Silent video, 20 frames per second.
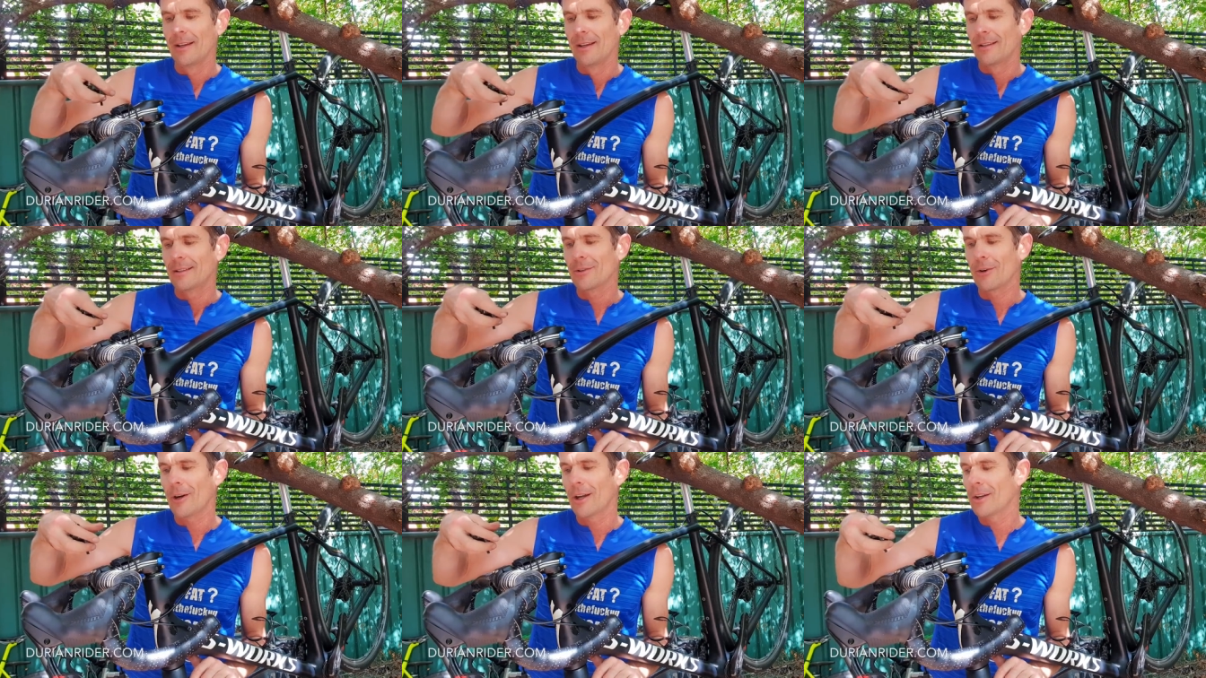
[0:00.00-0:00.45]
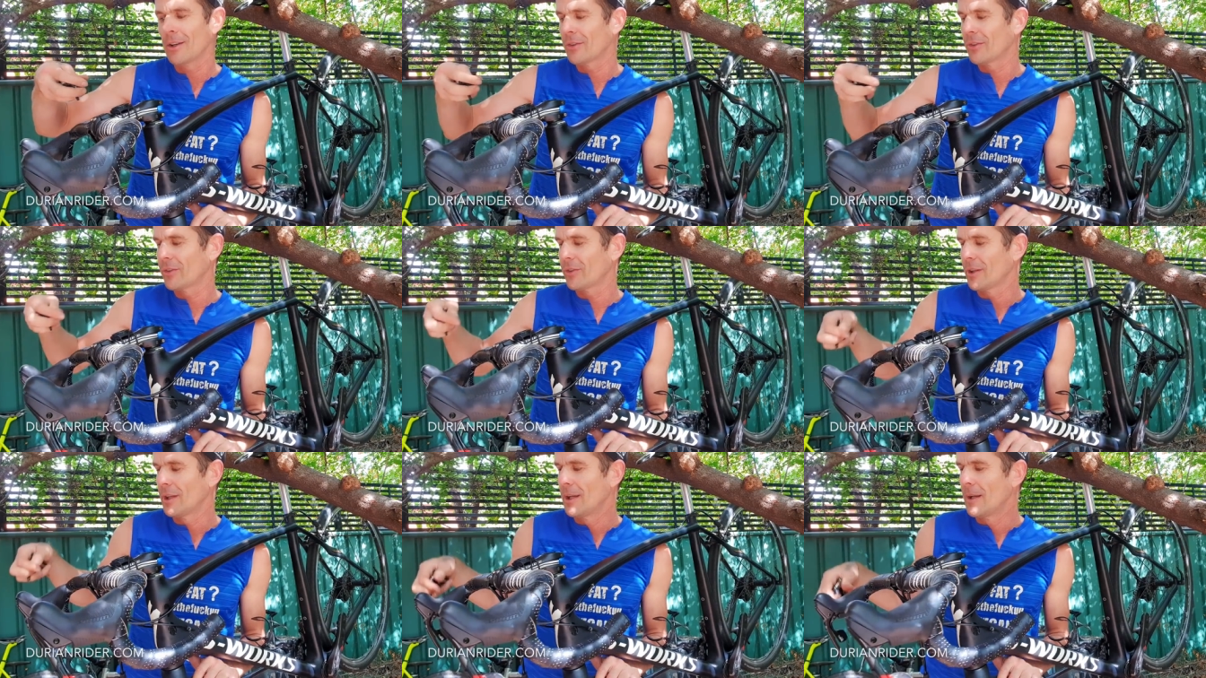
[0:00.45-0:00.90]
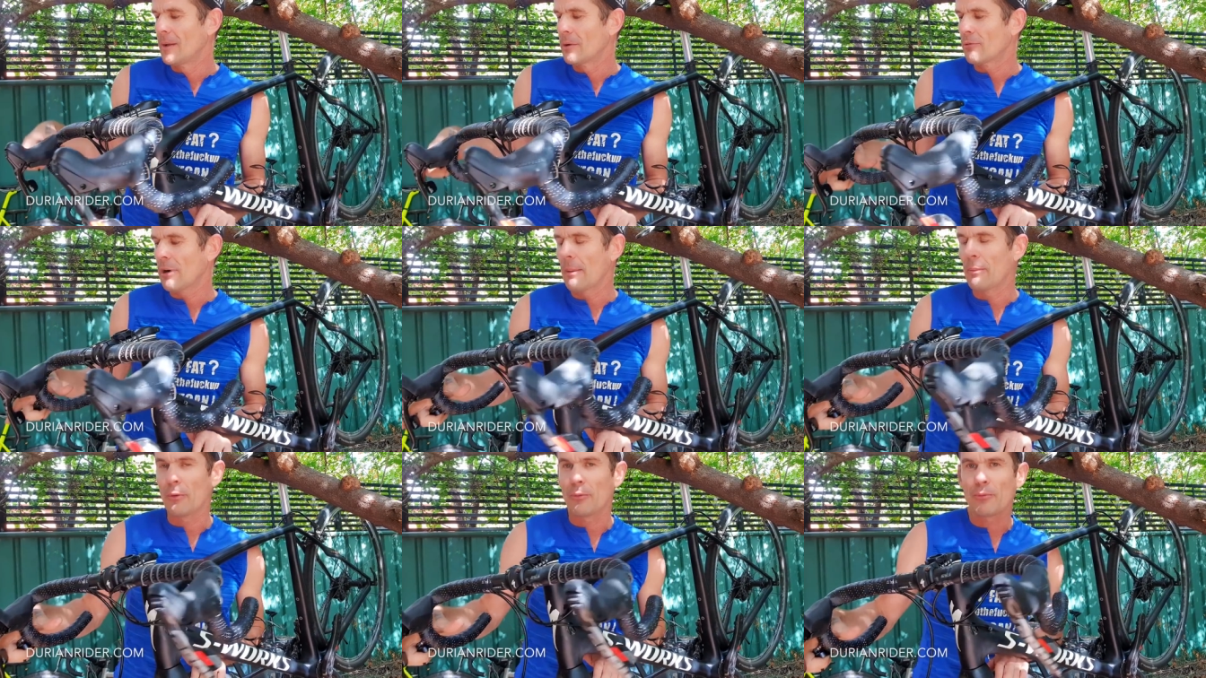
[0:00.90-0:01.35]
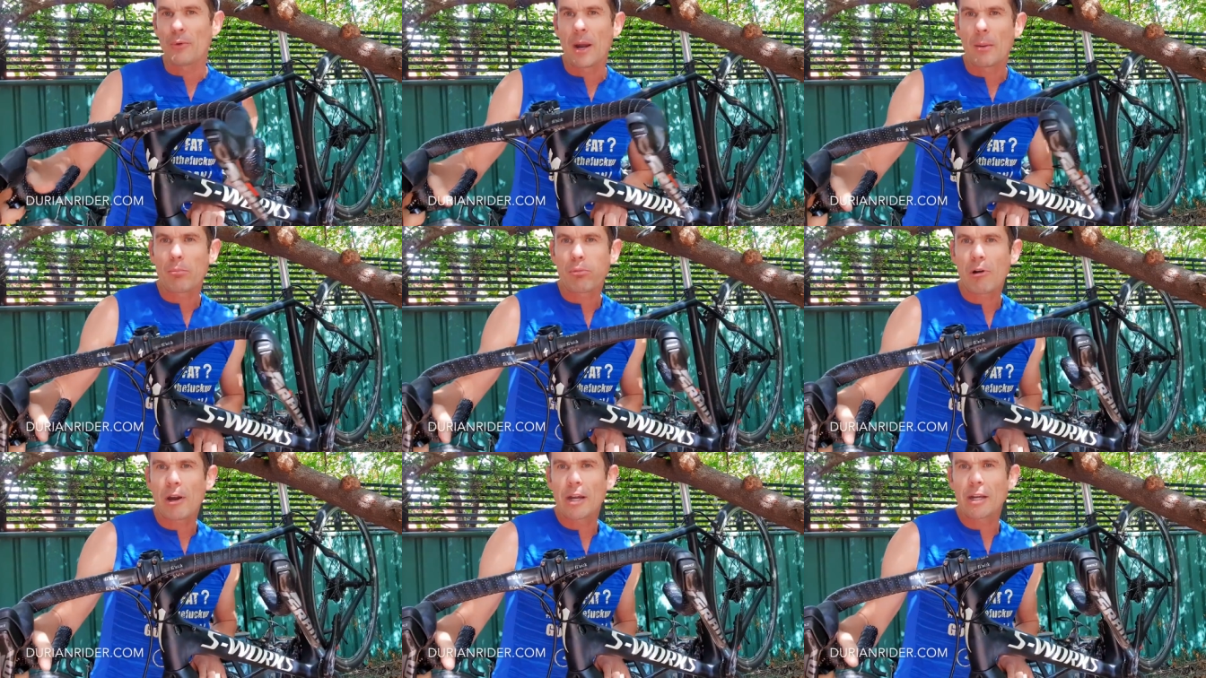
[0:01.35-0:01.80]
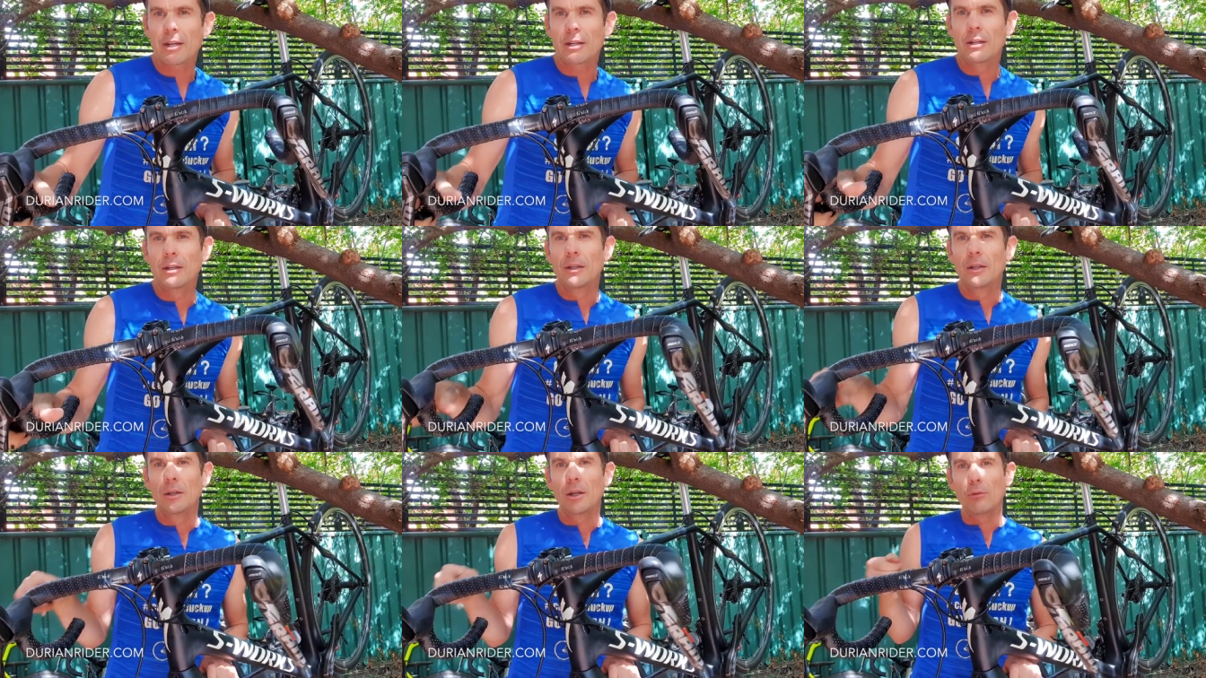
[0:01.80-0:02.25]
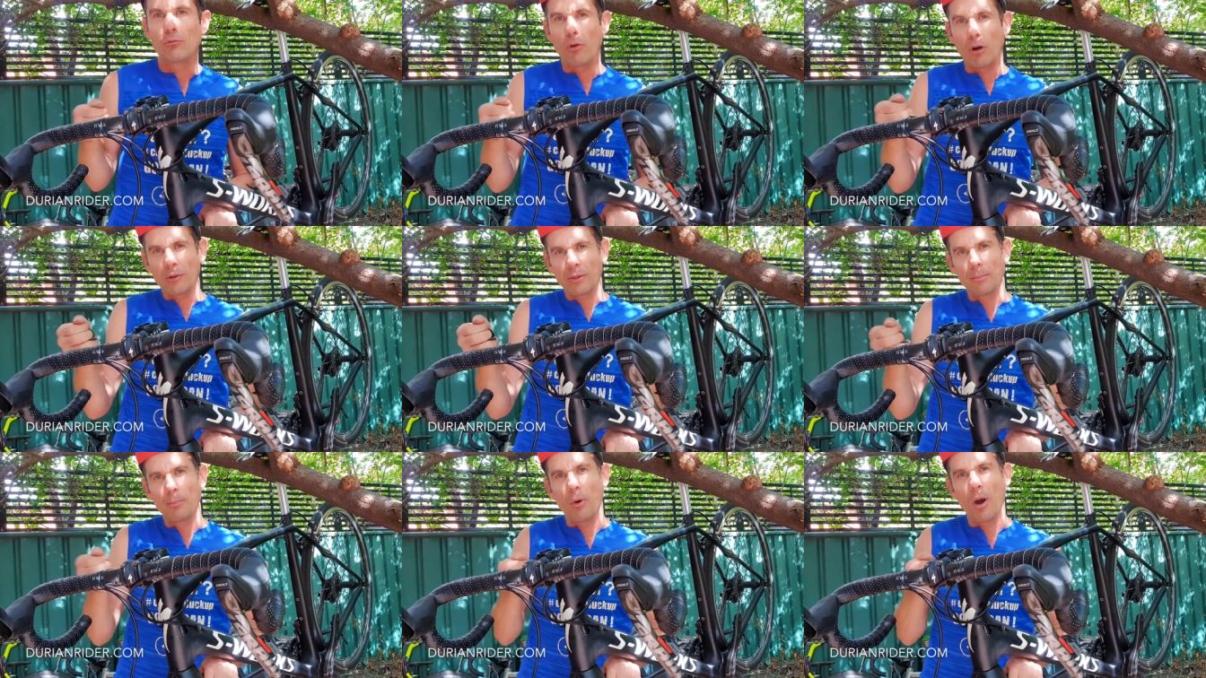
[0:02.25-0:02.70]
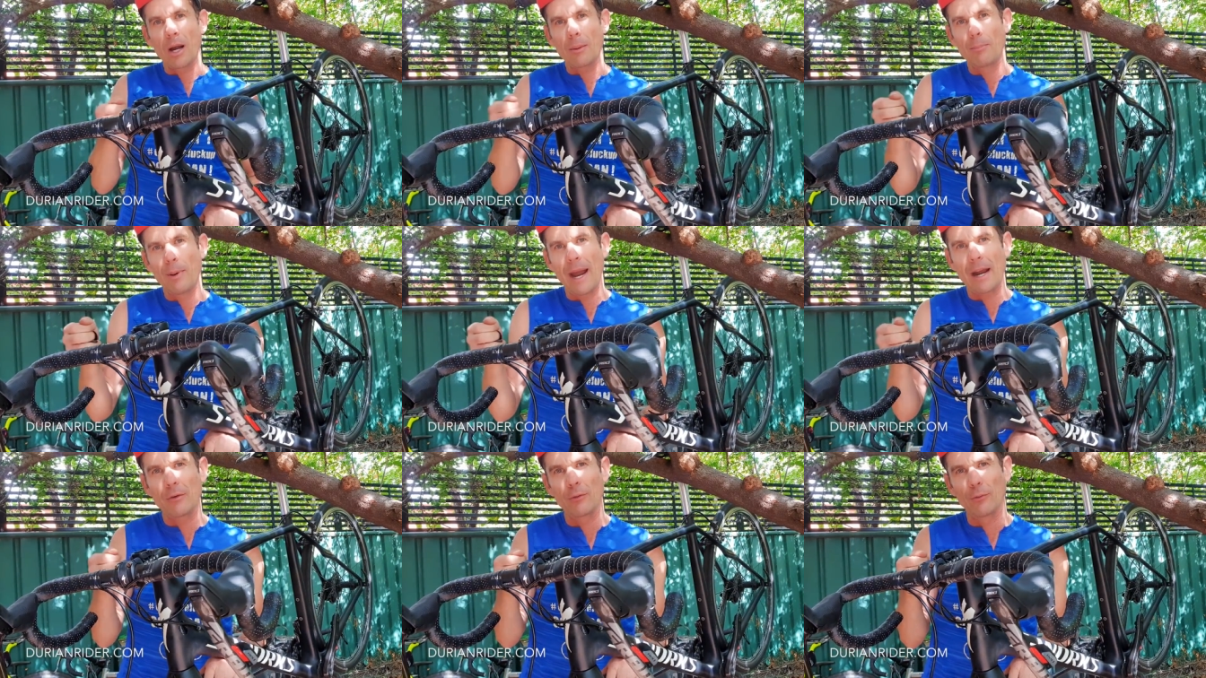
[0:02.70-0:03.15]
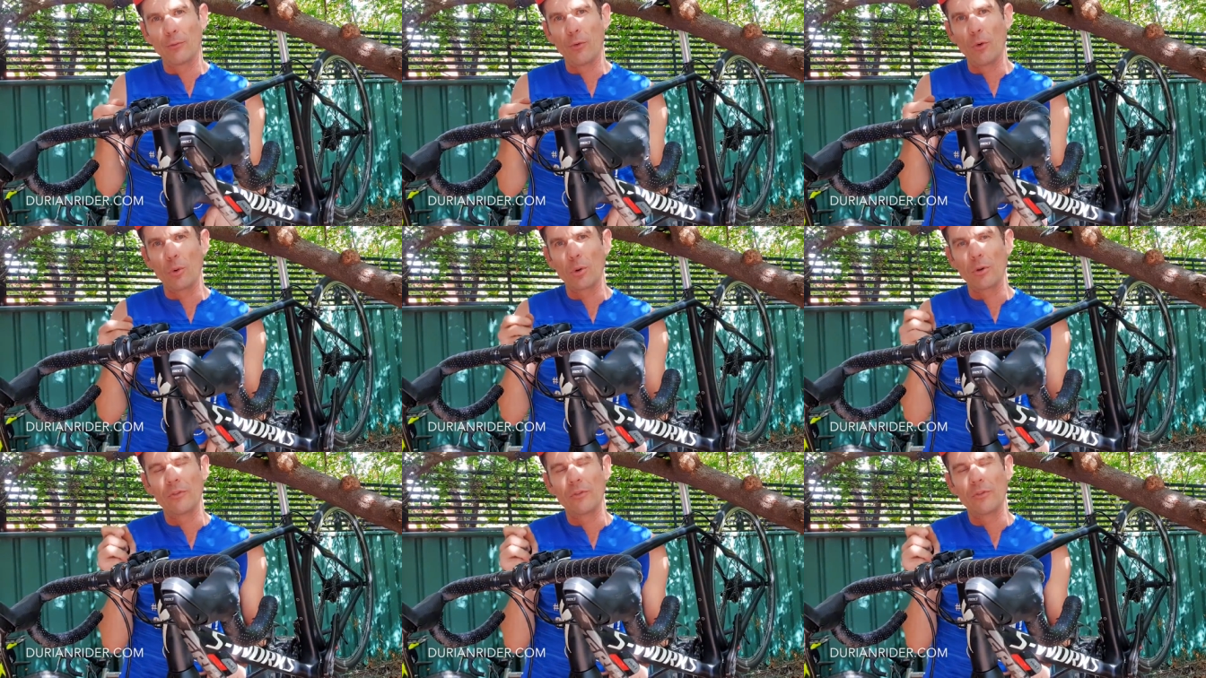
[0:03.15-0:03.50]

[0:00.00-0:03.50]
tightness, grab the front brake, rock the bike back and forward.